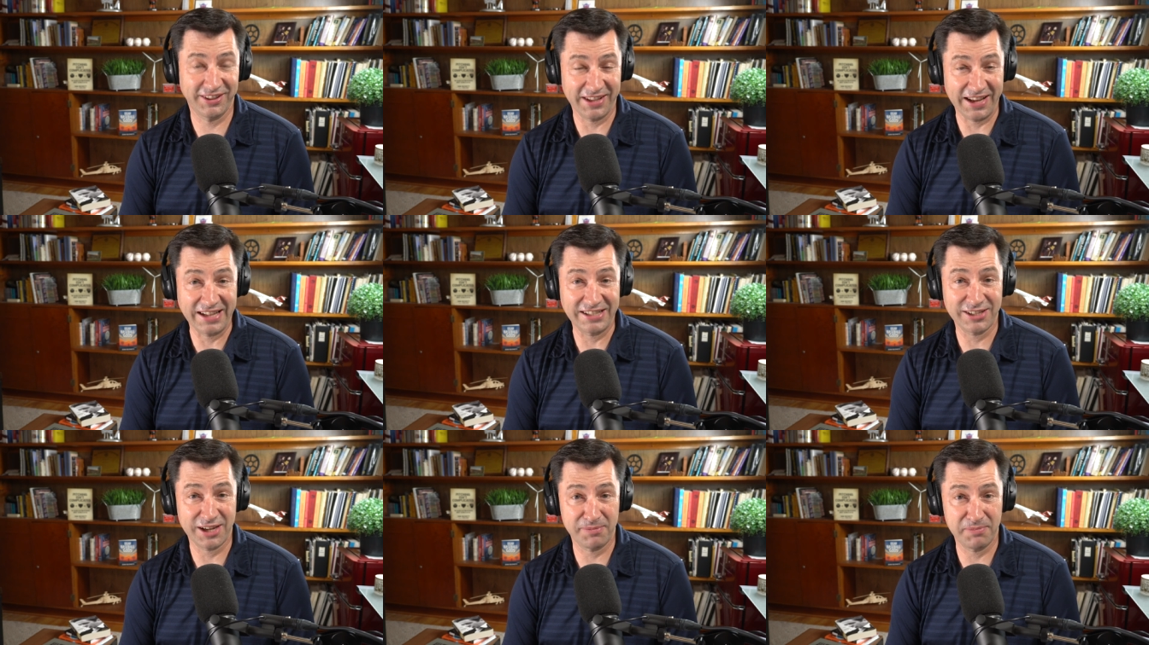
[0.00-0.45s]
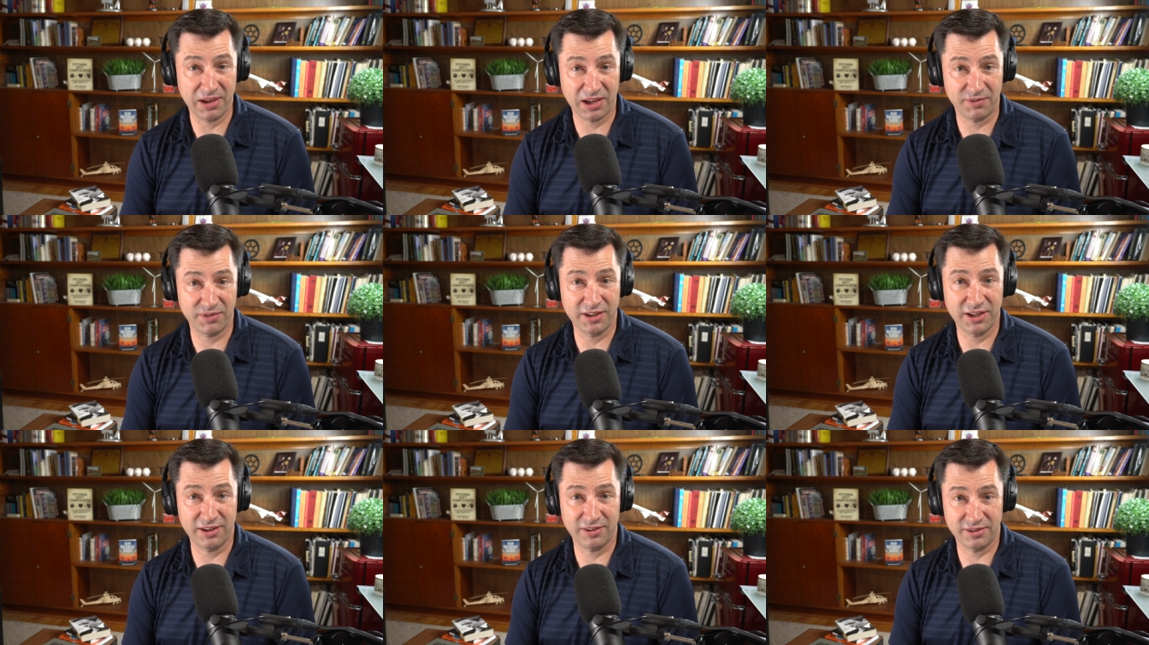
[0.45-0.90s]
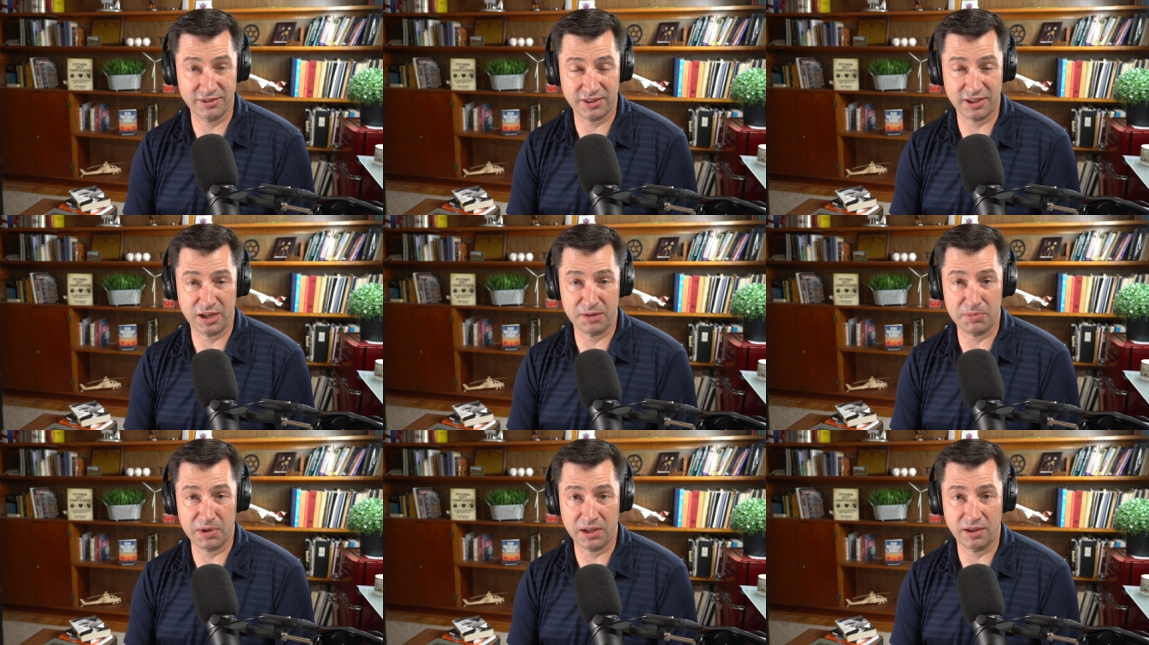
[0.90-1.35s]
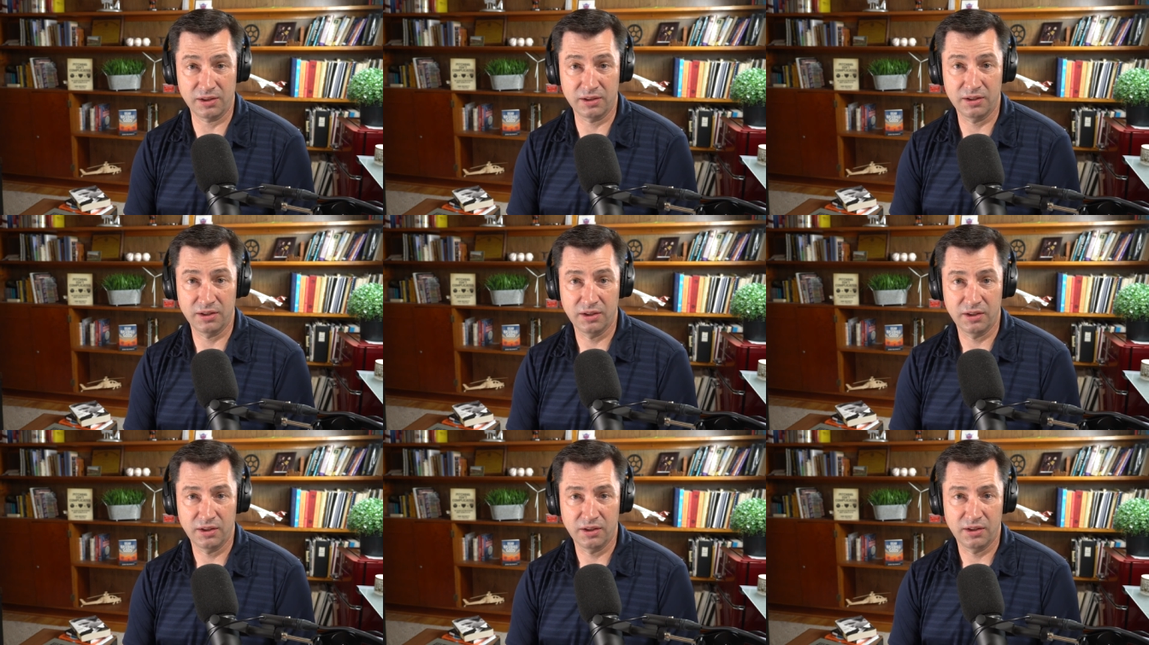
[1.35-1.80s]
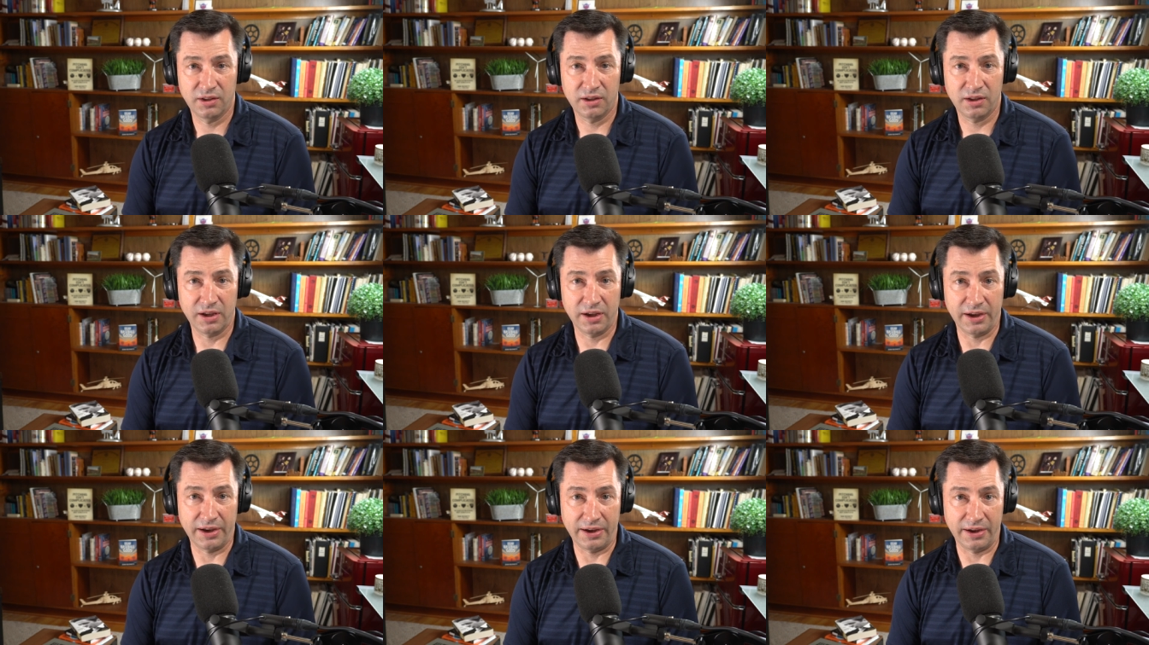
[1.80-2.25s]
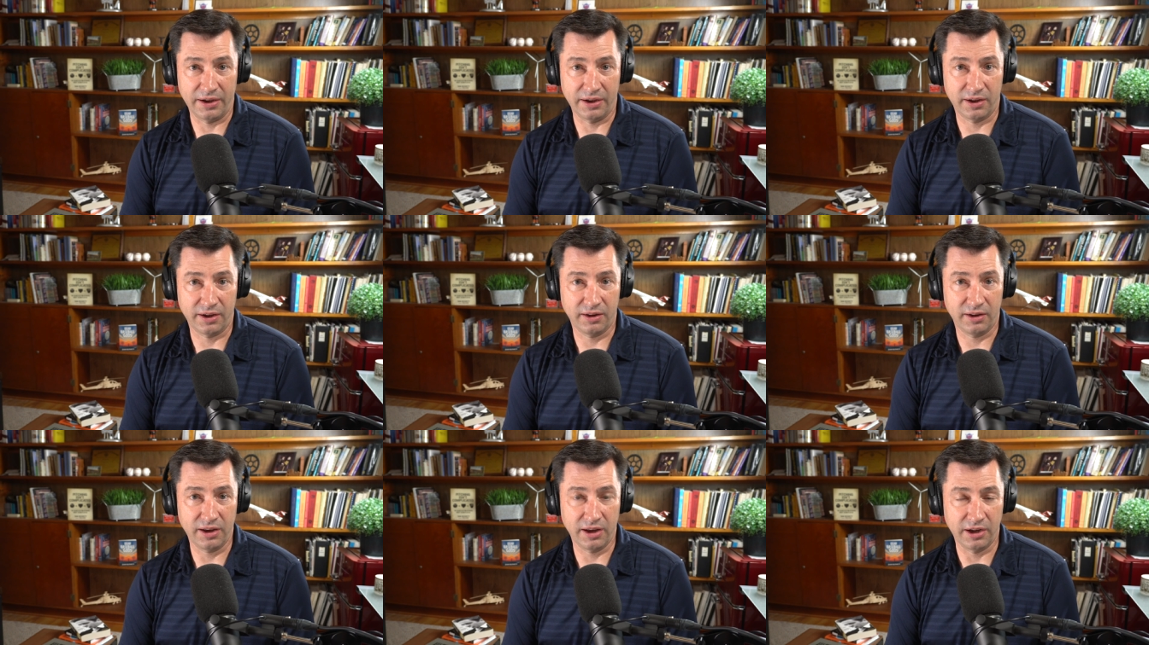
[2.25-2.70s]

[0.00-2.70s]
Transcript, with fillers: That's how big of a deal it's going to be. Uh,